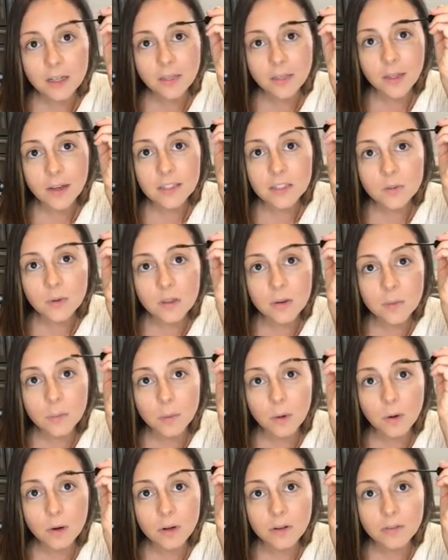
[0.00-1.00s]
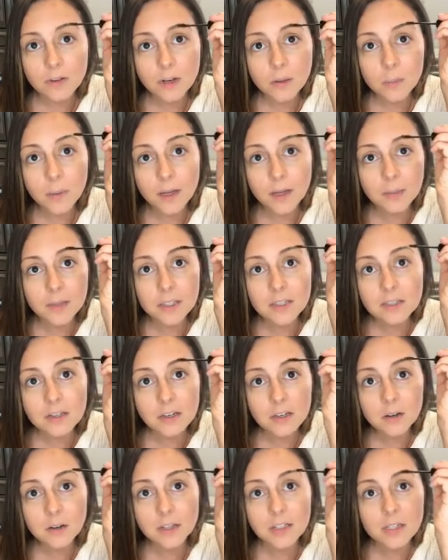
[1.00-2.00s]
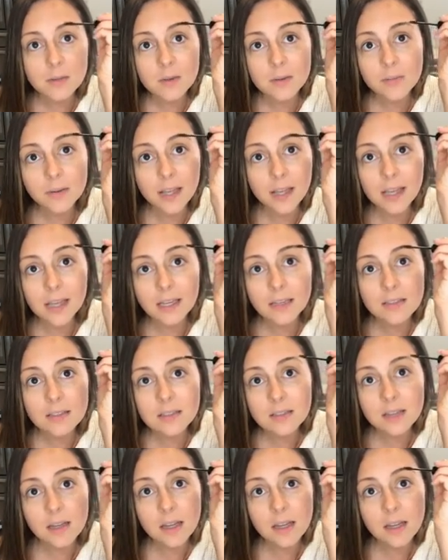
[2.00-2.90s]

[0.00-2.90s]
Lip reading: That's where the bulk of your pigments are going to be placed.